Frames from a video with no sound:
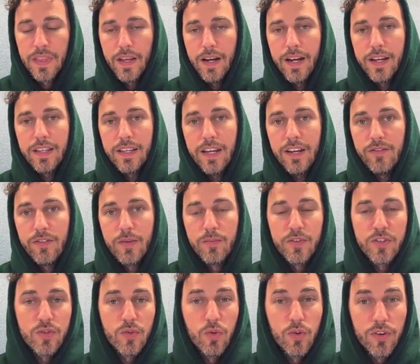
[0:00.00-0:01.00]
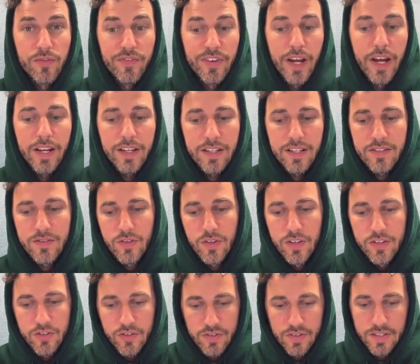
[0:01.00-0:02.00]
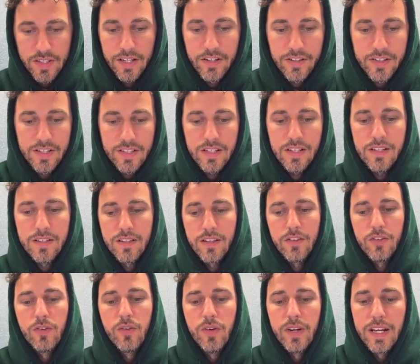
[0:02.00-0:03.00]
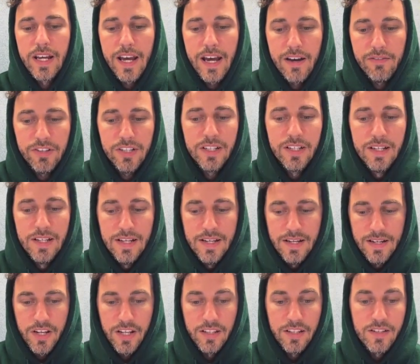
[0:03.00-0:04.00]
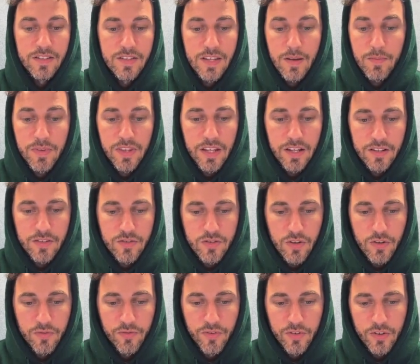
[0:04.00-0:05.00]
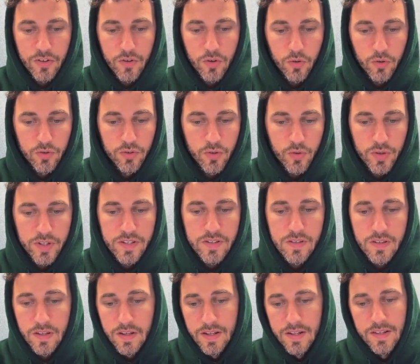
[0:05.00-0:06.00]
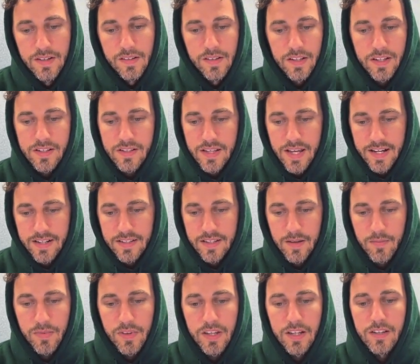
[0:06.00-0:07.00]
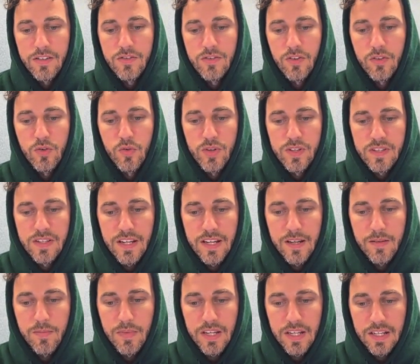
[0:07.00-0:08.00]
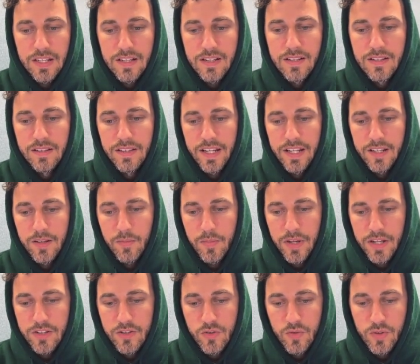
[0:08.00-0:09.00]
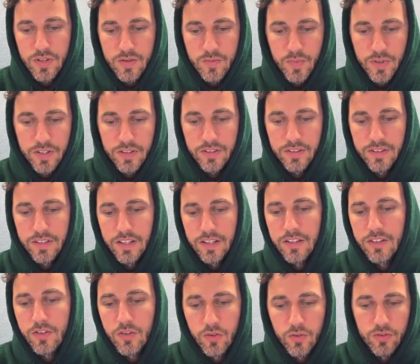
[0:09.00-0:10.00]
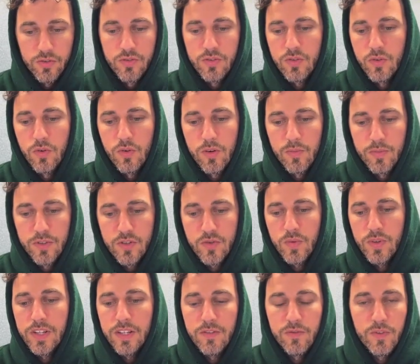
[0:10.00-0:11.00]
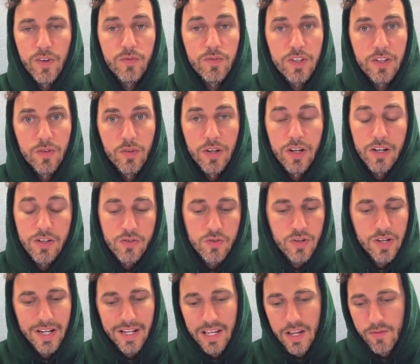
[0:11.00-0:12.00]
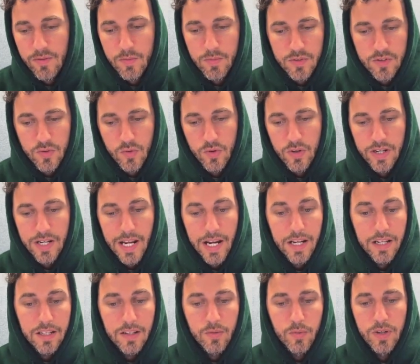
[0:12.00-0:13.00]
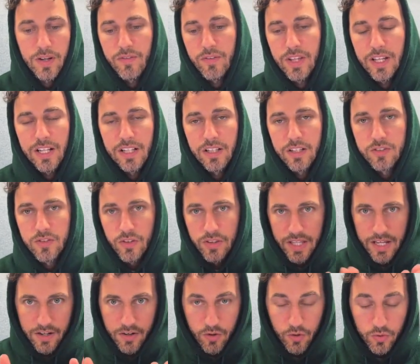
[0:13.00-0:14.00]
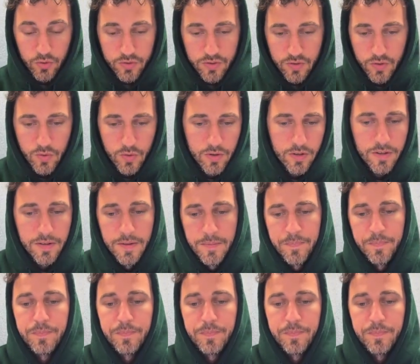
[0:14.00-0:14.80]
I gave them a score of 90. So that just guarantees that they're going to have it. And then same thing. So for the cold quiz, exact same thing. So quiz name is landing page quiz build, and then the cold score between 50 to 100. I gave them a score of 90 whenever they clicked on that cold score.